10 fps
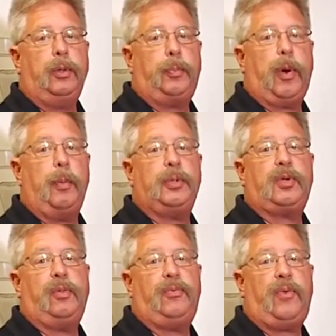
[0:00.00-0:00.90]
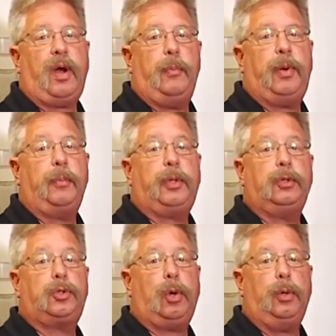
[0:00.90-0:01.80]
The purpose of the fire pump
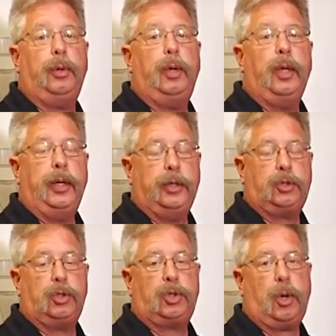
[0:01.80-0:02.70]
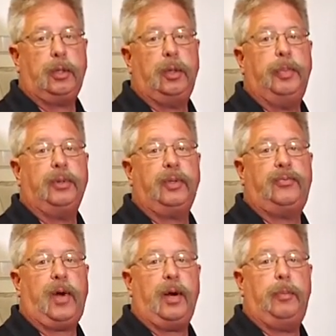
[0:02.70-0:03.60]
controller is to start the building
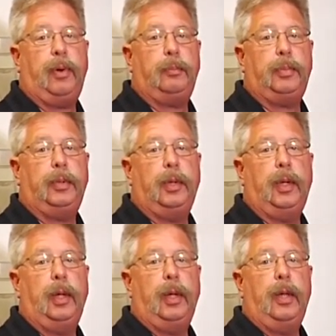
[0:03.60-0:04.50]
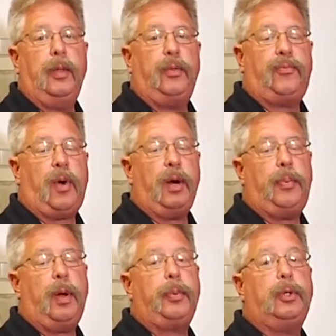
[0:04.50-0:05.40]
fire pump. The fire
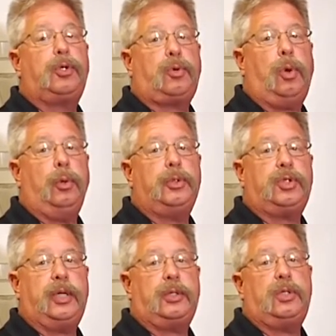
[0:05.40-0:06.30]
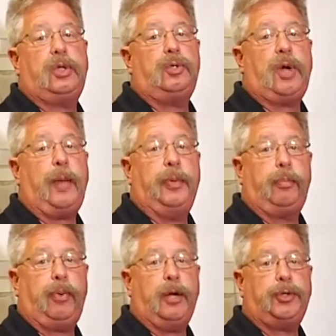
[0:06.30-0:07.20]
pump controller senses a drop in
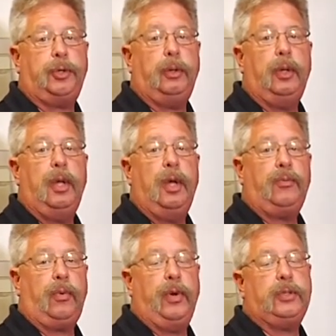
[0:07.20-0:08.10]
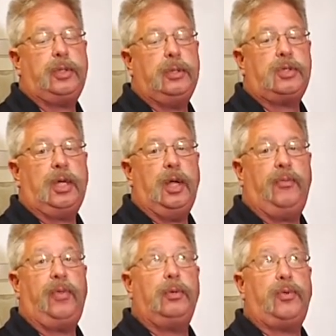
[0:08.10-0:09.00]
pressure. For instance,
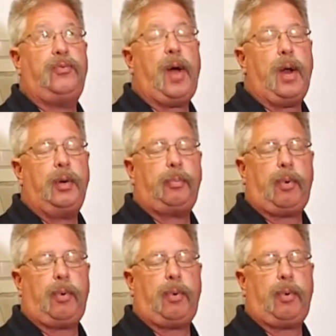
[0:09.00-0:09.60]
if there's a fire in